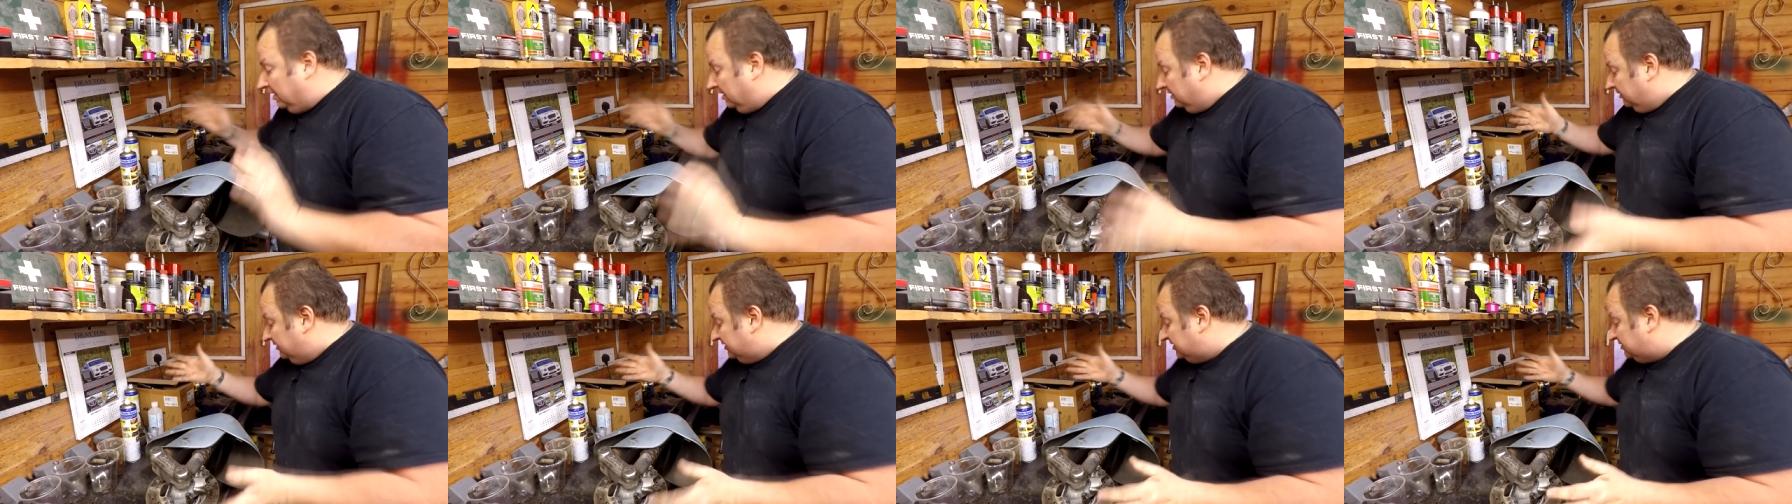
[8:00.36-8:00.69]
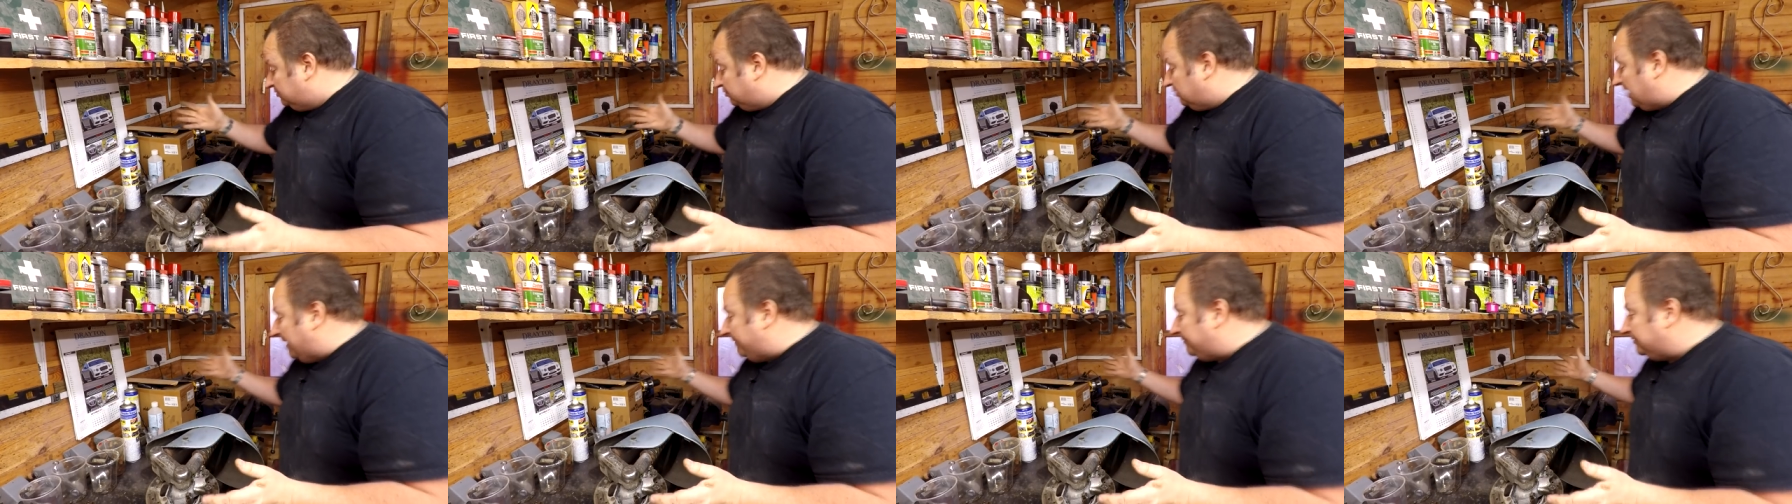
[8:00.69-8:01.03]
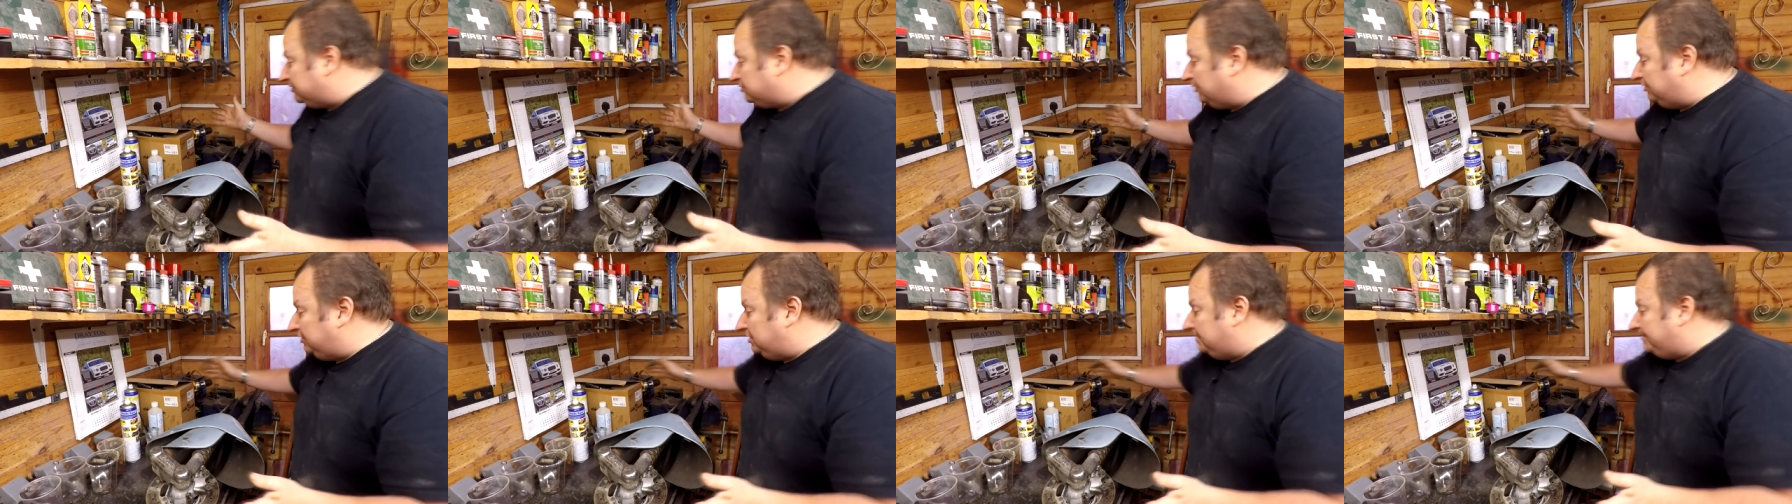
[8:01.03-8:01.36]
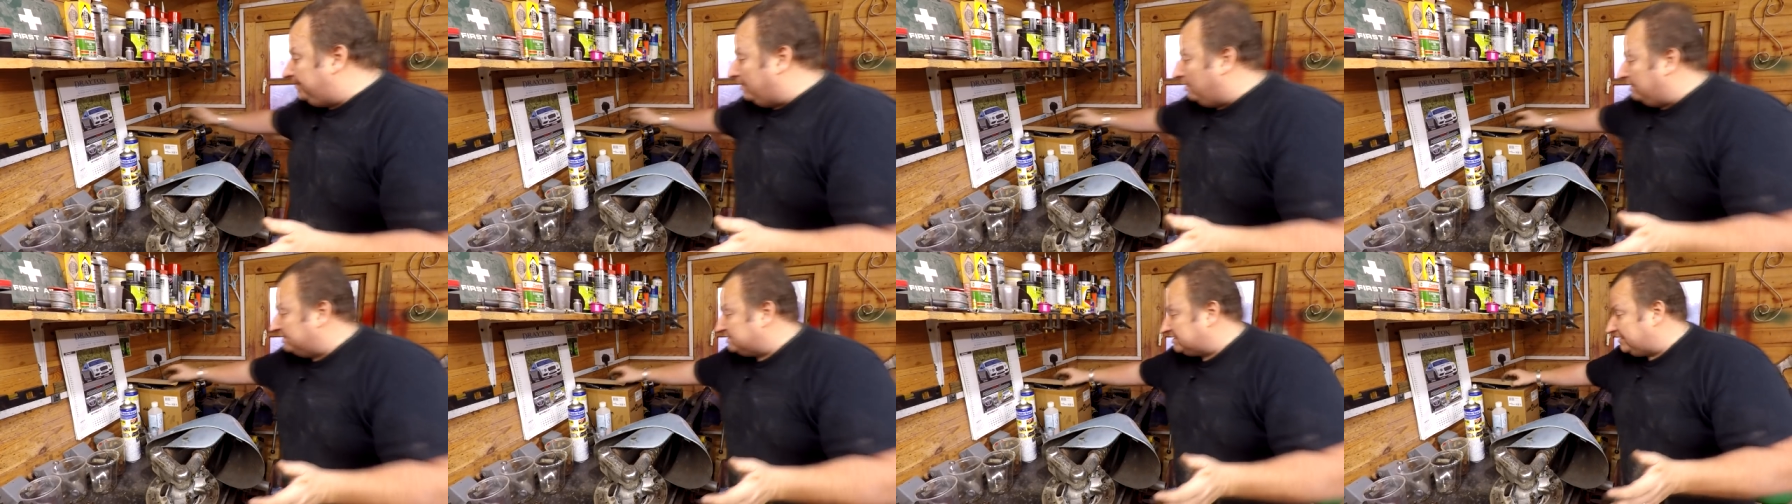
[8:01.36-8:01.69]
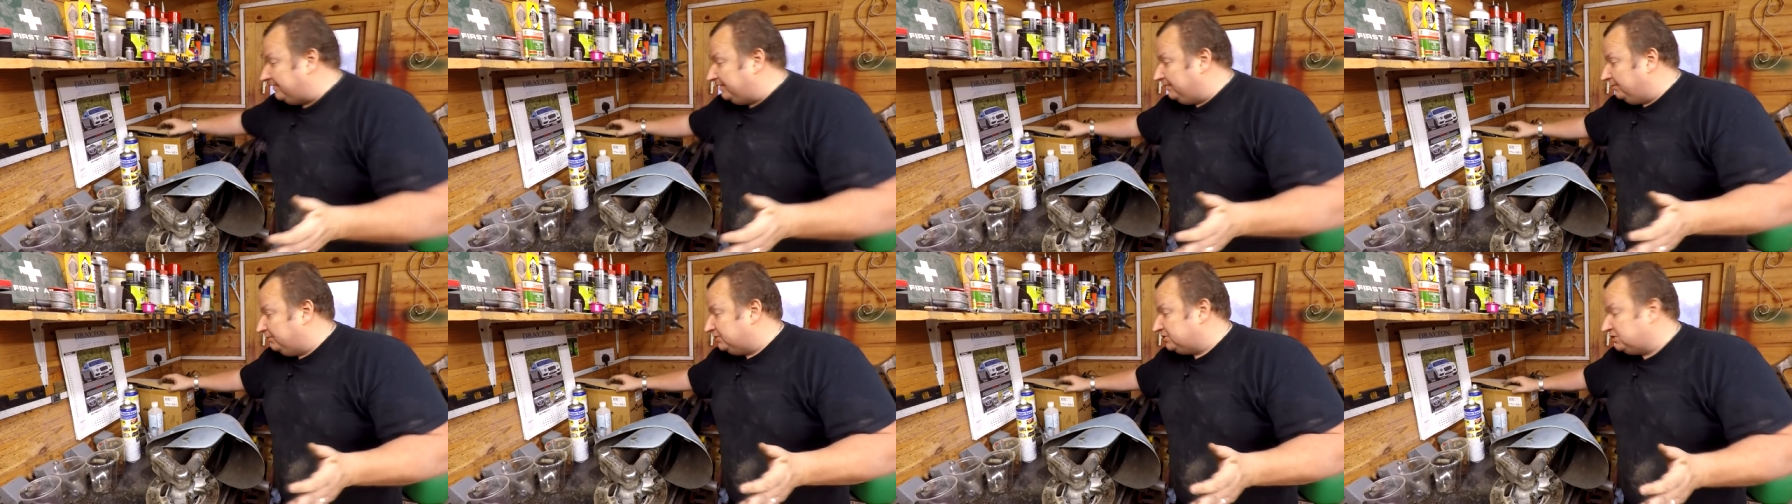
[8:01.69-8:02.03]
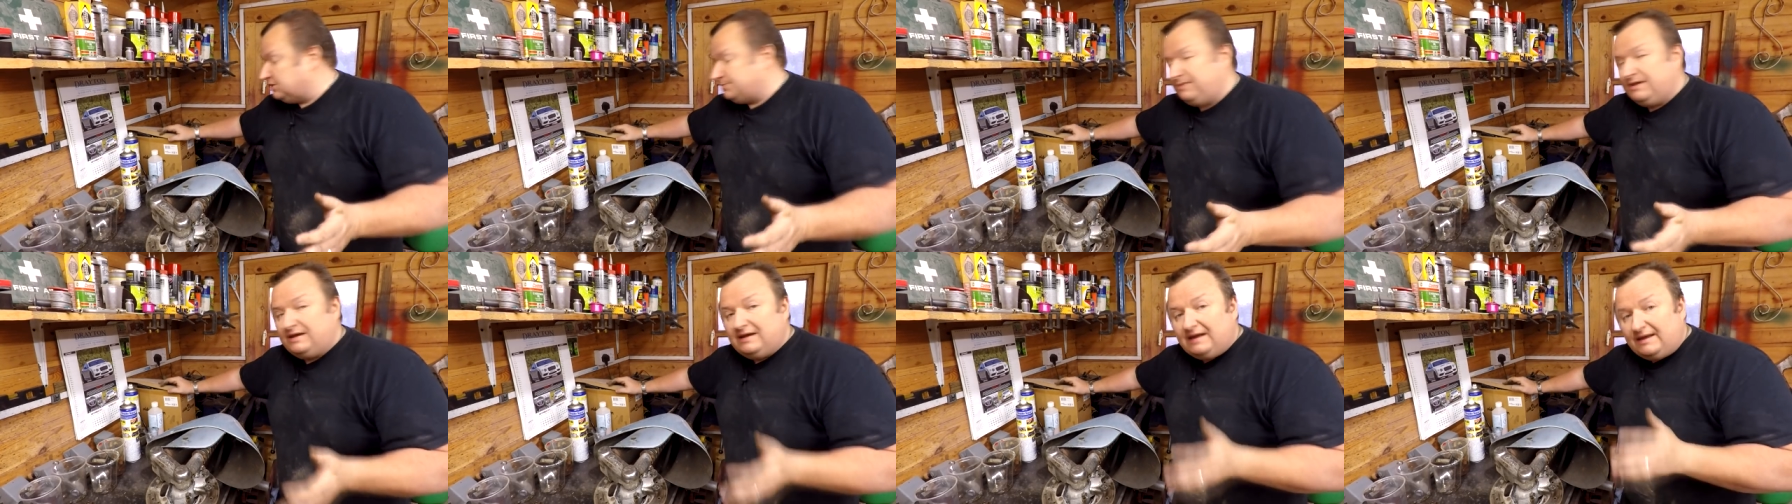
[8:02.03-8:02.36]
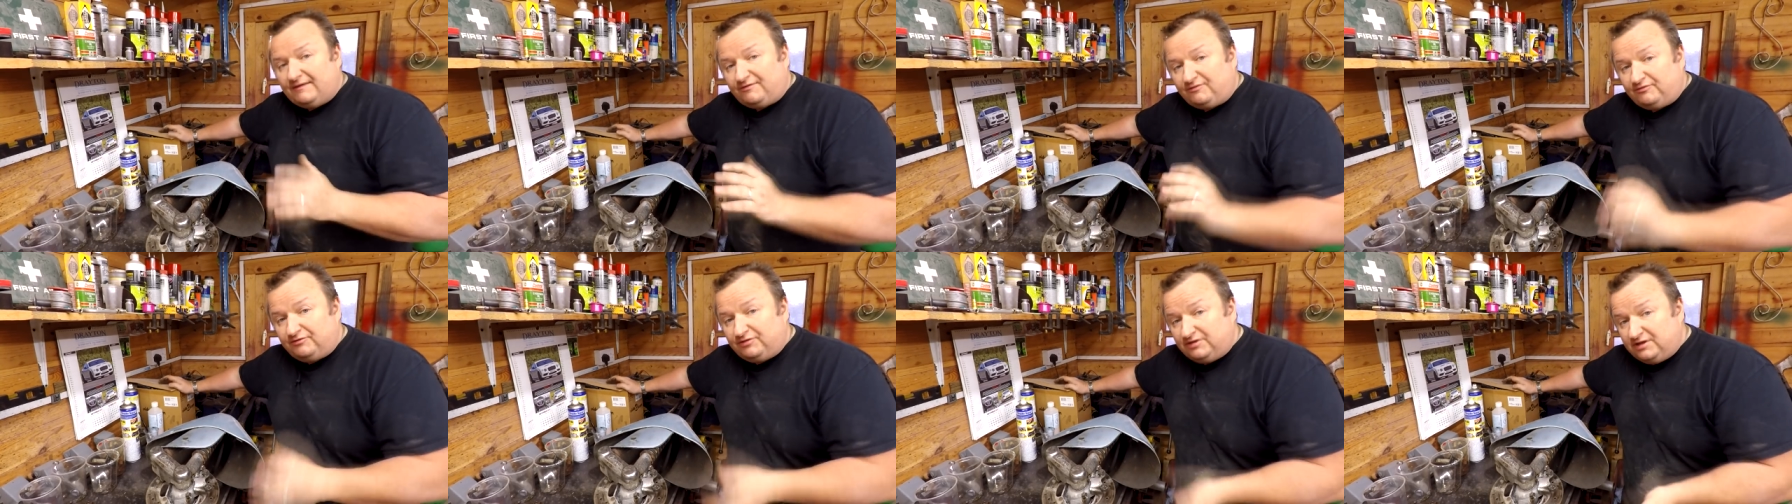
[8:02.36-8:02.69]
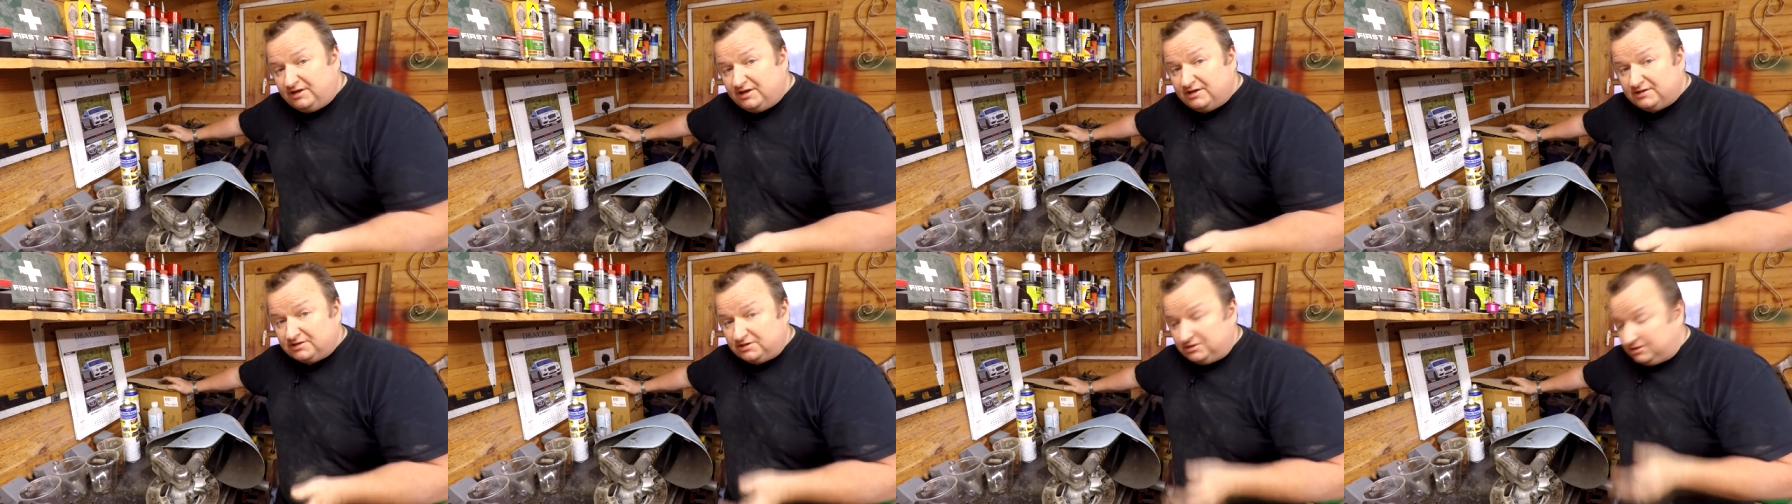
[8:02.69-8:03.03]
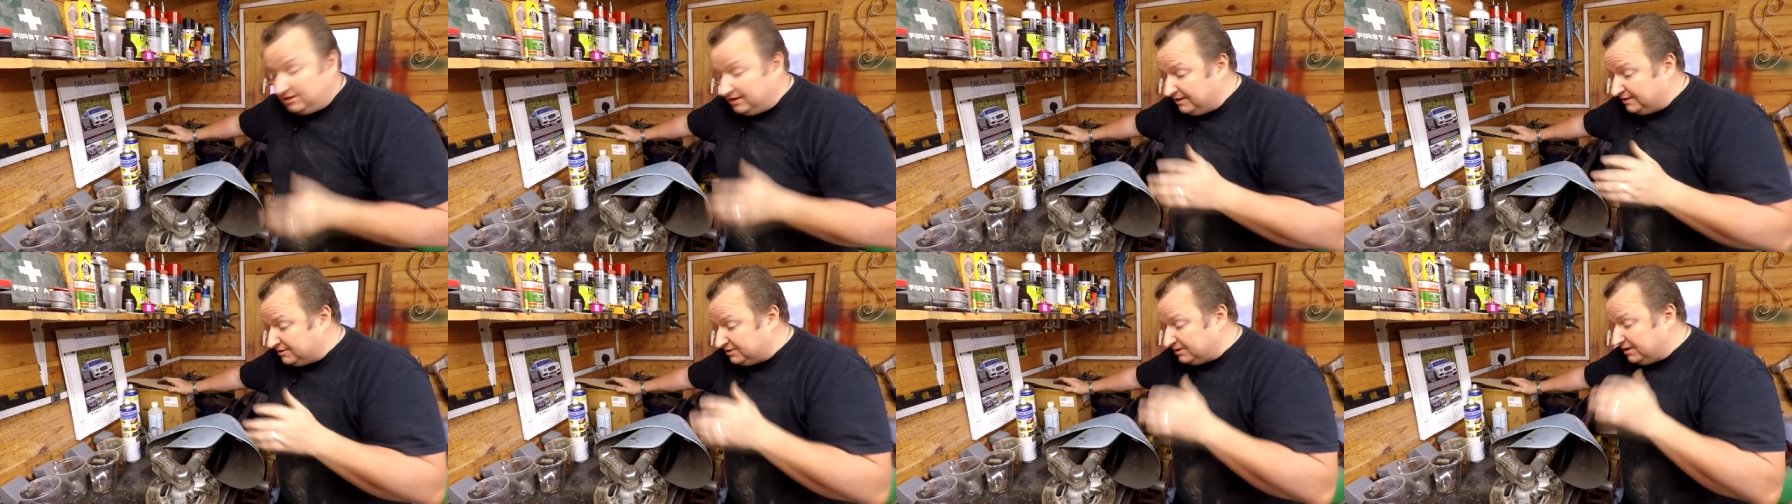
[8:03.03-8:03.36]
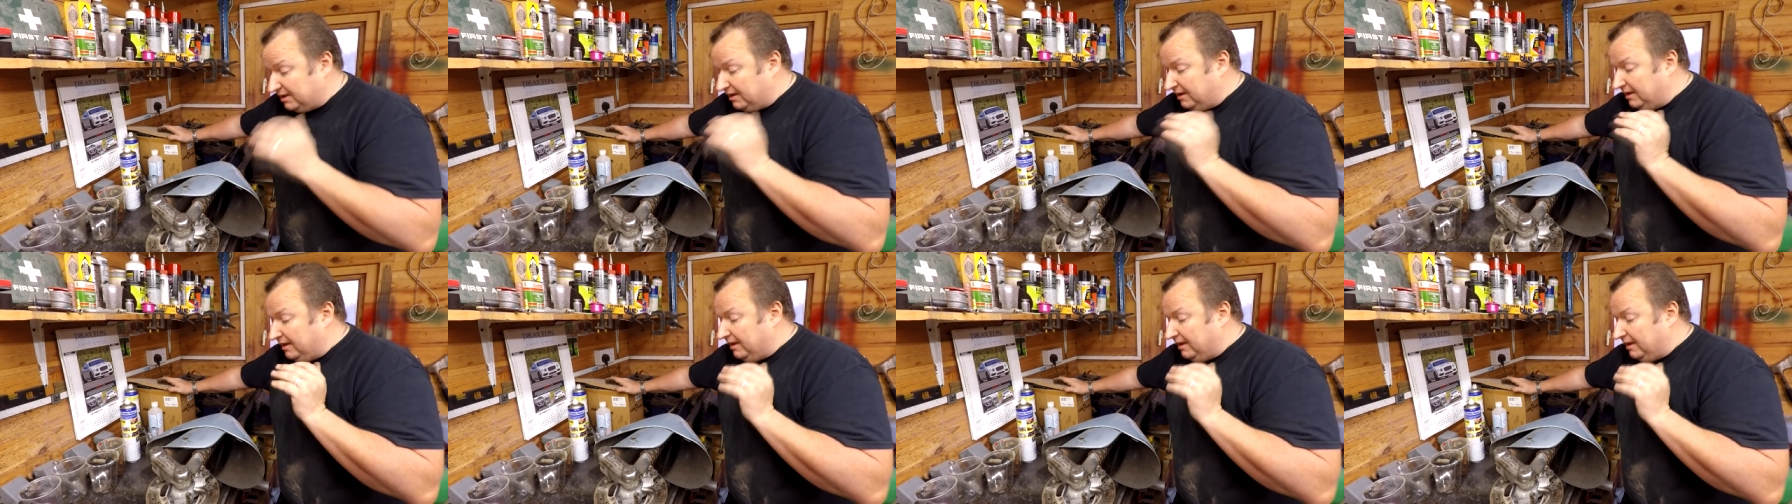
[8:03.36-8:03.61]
this is what happens when you buy something which has been left for years and years.